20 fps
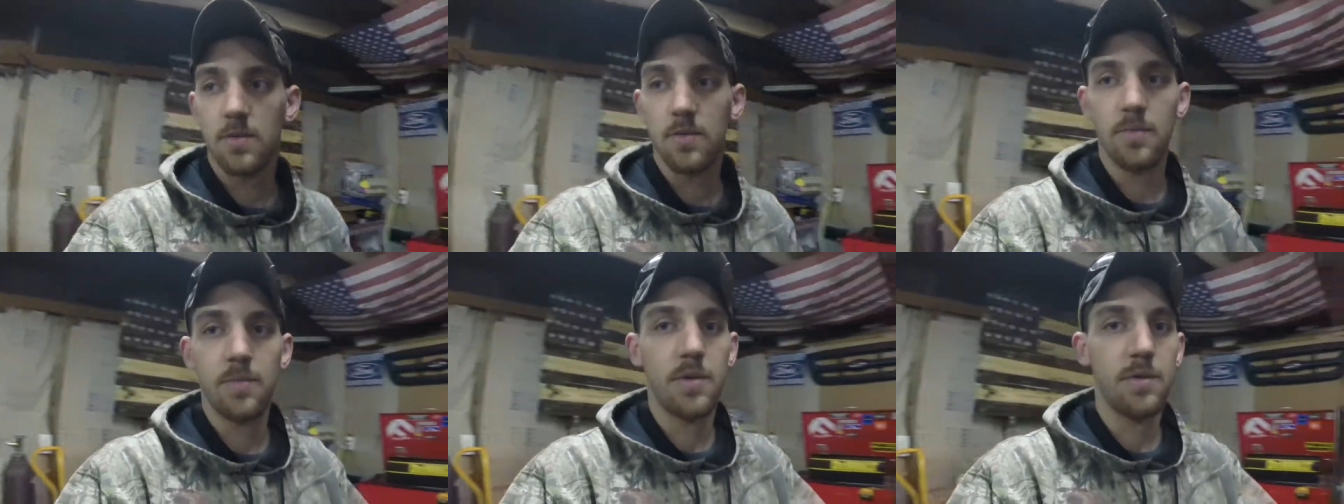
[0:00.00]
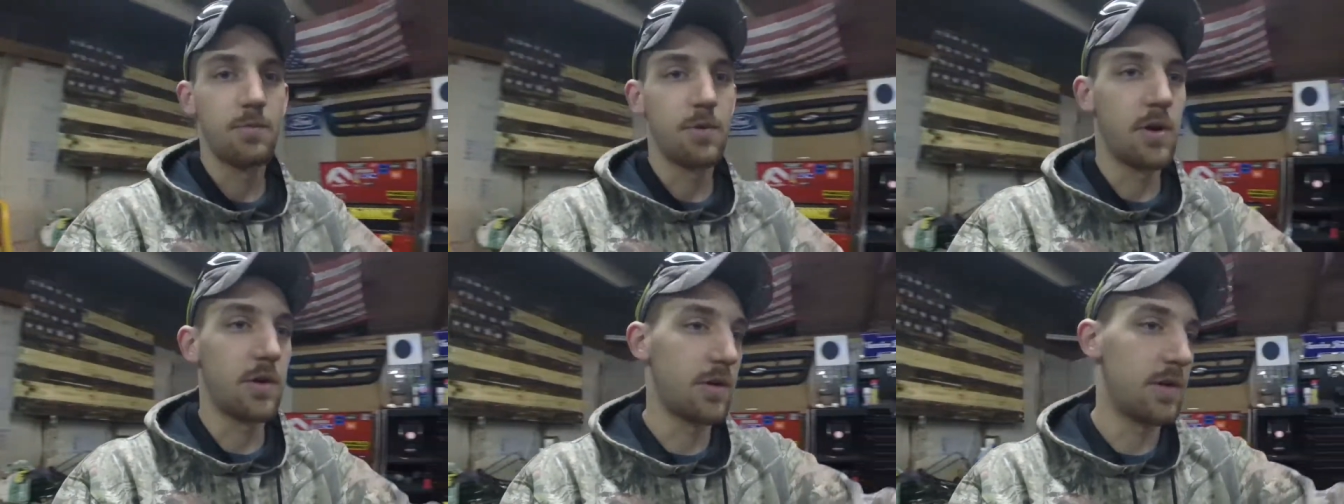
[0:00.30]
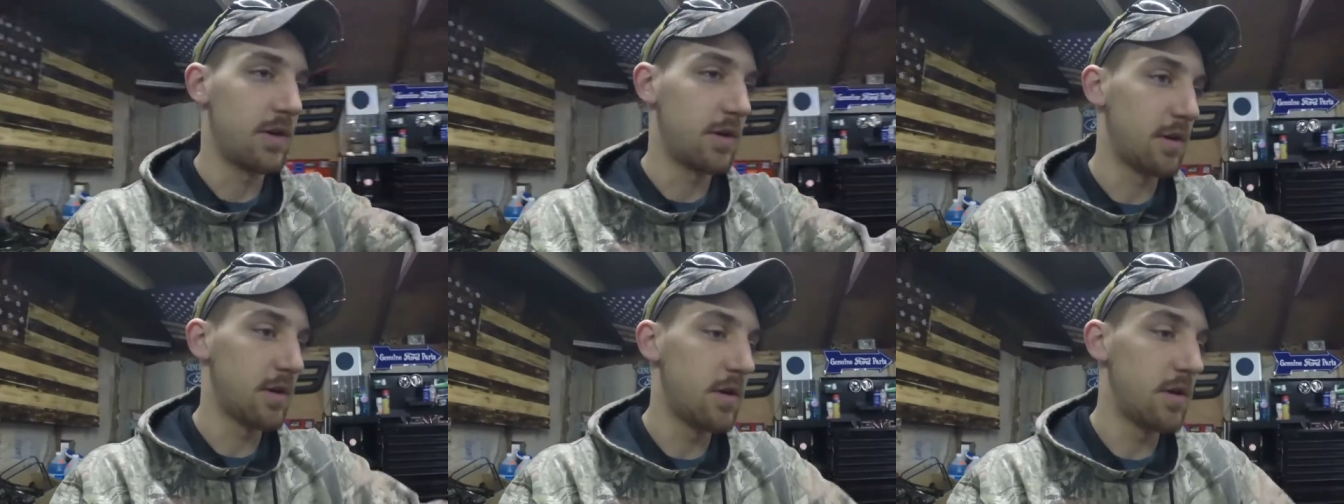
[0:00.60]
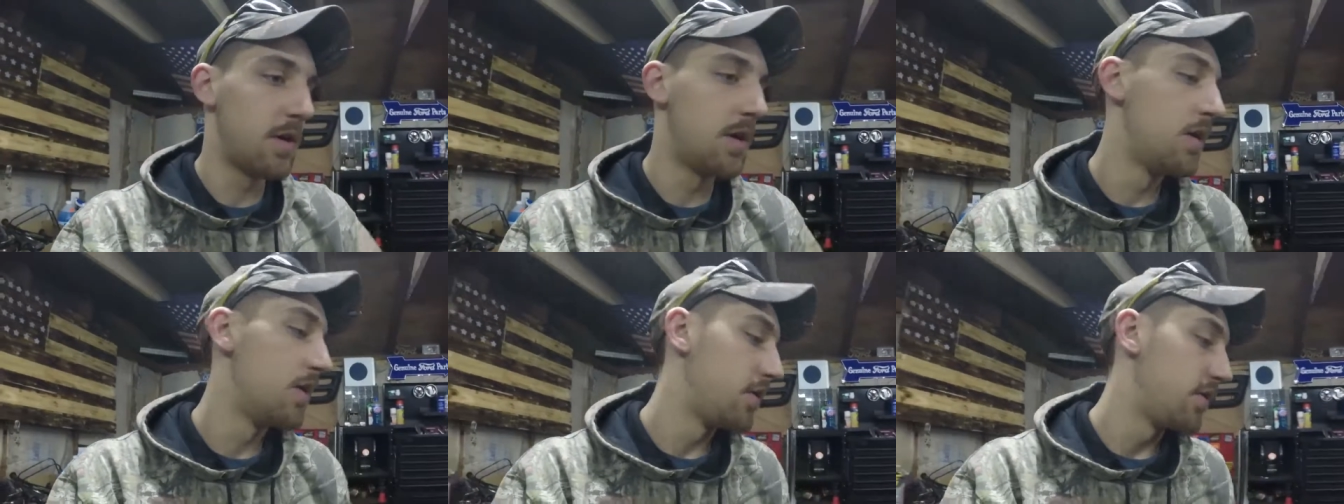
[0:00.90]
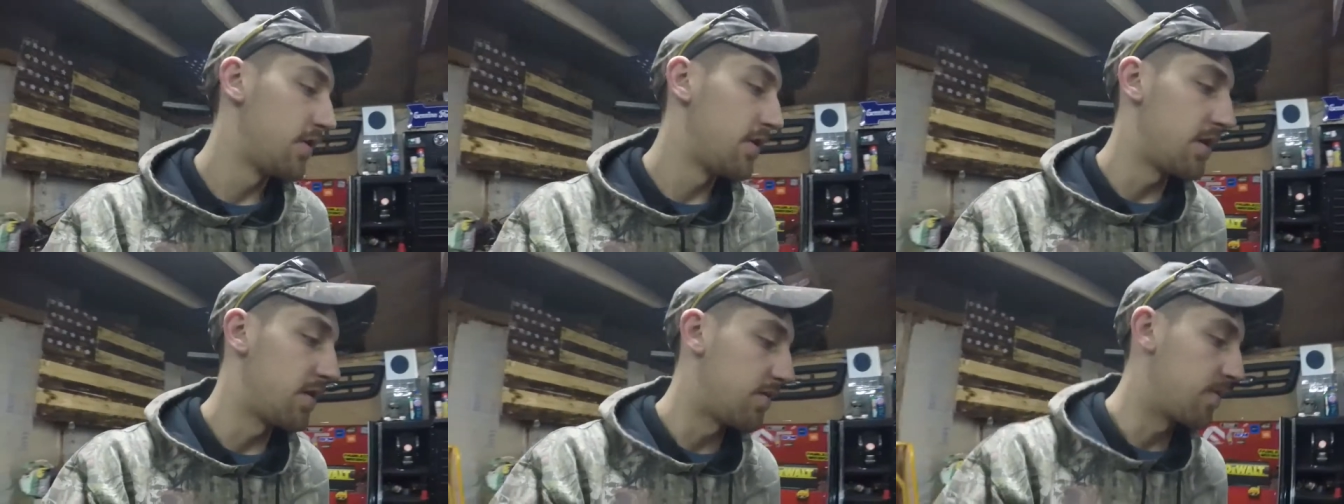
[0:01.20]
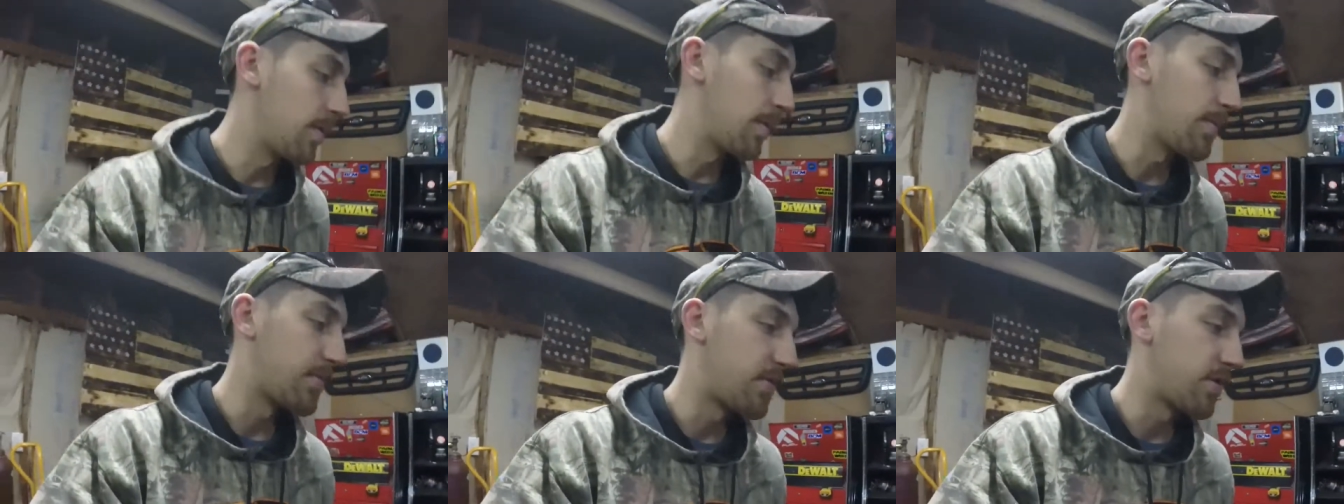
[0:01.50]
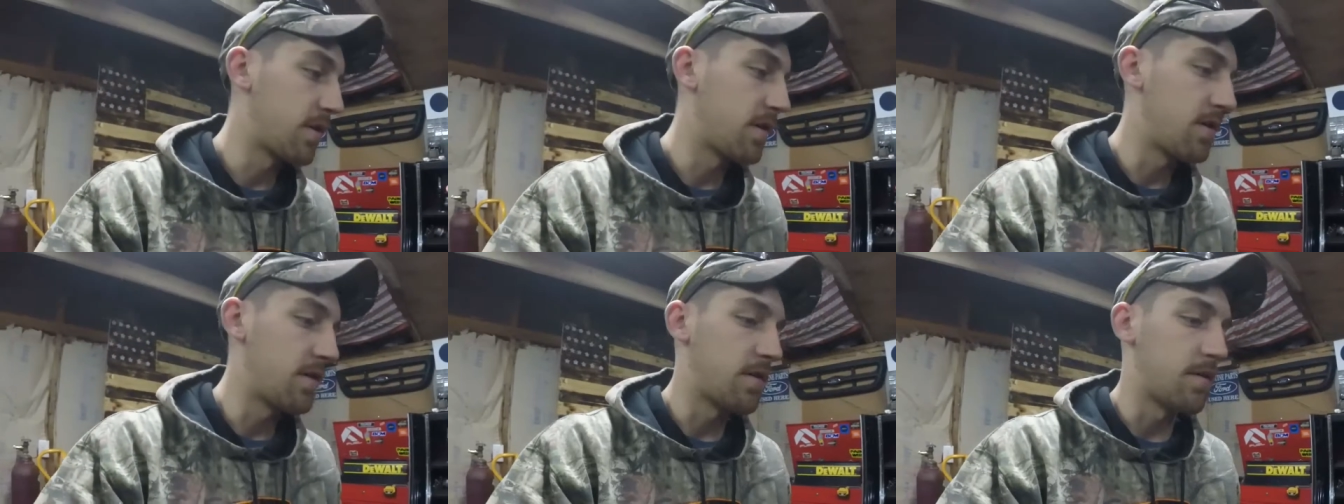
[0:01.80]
We'll be welding stuff up front